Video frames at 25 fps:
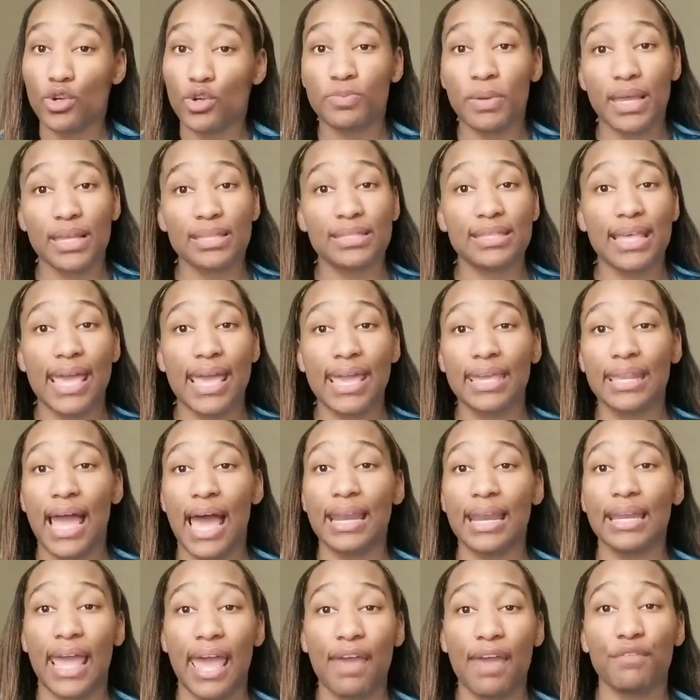being taken out
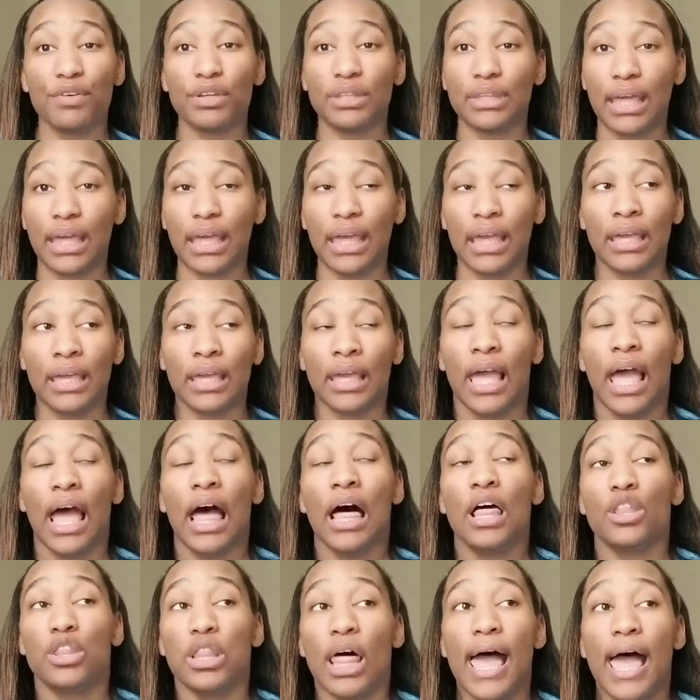and everything.
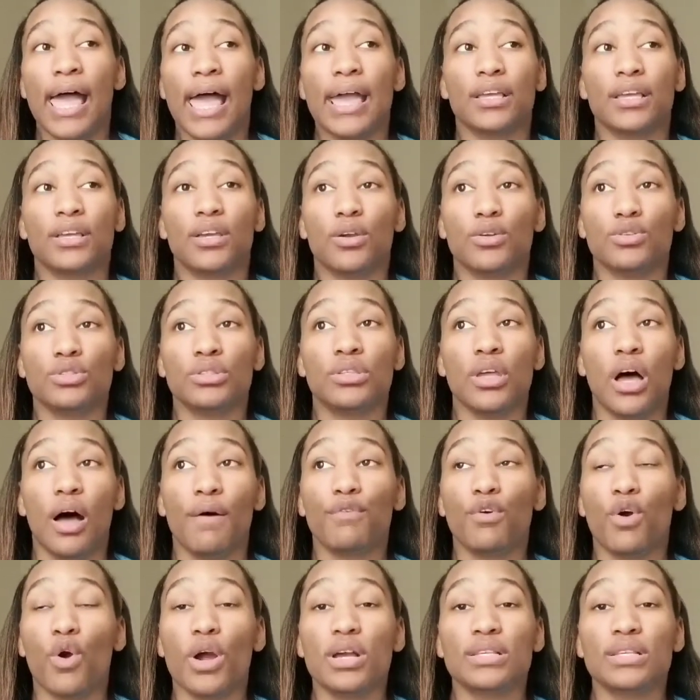Like, of course,